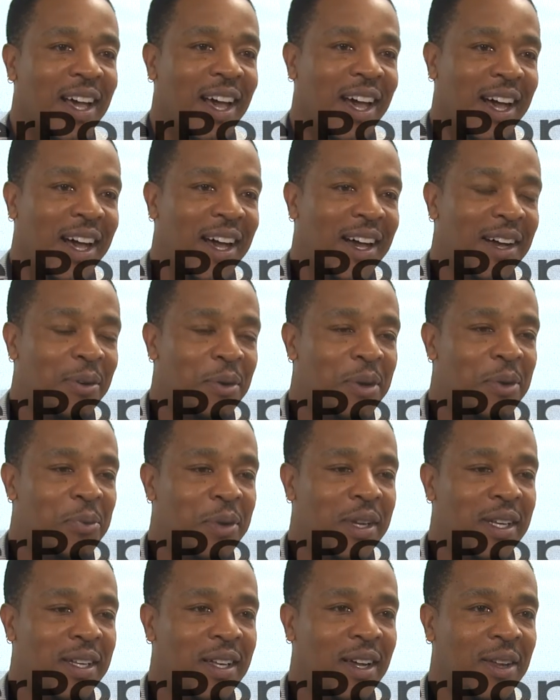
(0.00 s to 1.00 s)
Uh, we
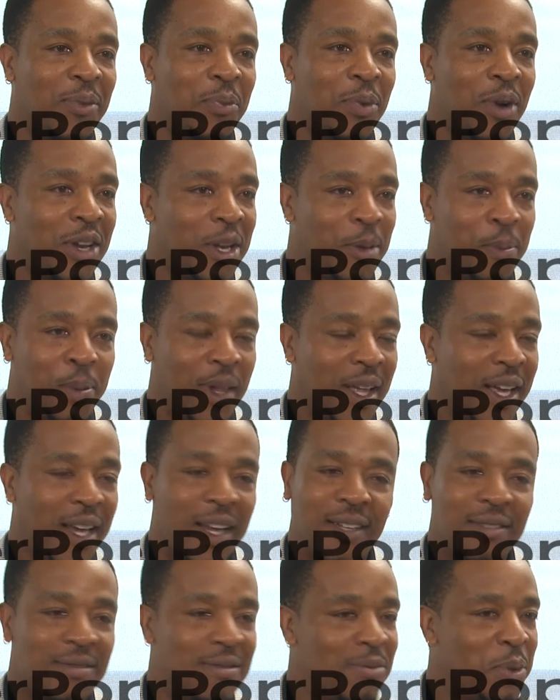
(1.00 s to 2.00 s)
went we on the
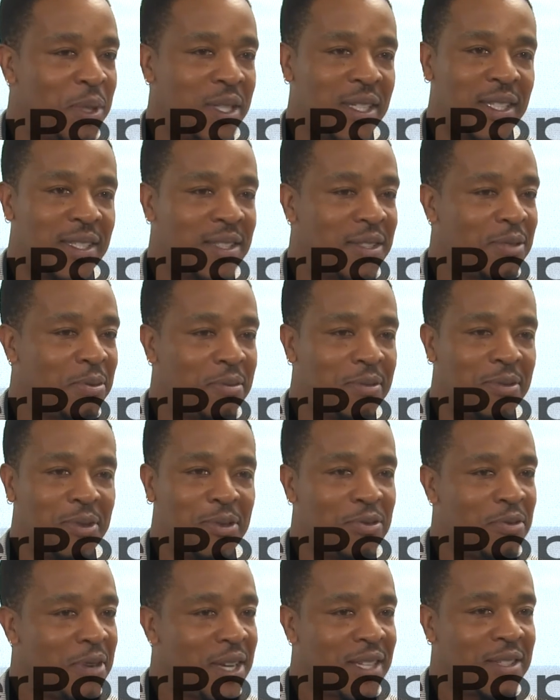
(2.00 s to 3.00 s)
plane. We just
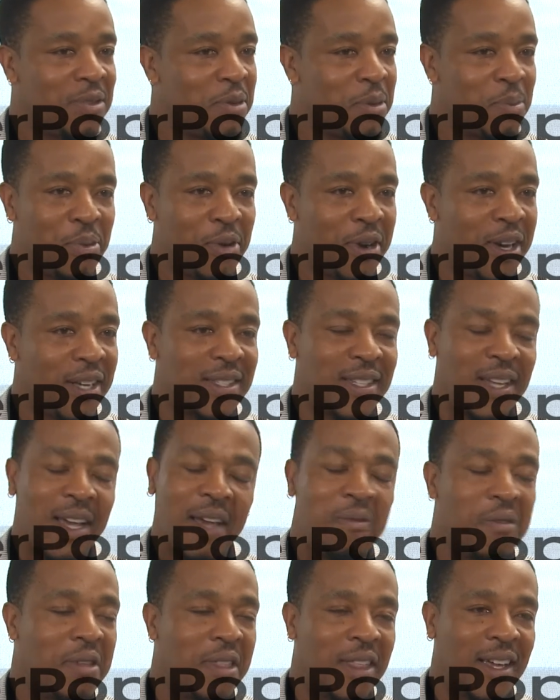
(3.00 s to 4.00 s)
dressed to impress,
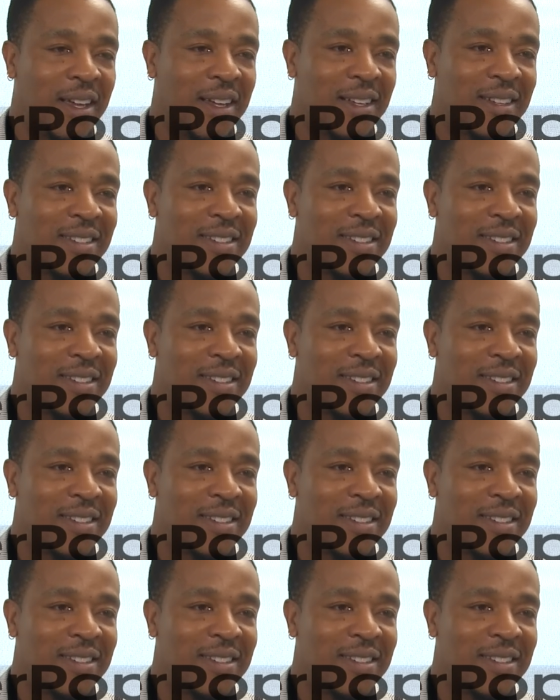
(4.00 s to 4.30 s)
everything.